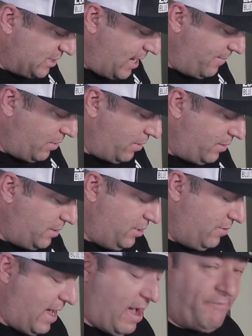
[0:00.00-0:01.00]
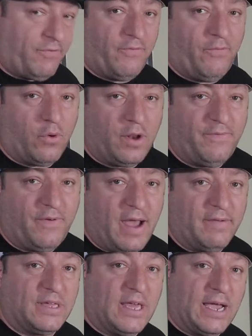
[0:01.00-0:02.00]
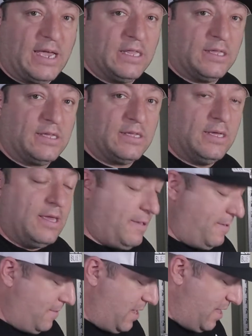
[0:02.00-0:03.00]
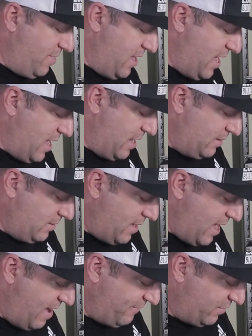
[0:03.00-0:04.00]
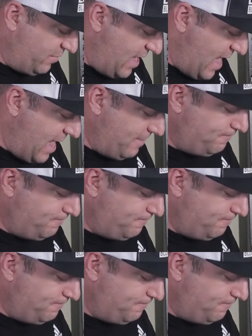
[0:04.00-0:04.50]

timer you have for 45 seconds. And then after that,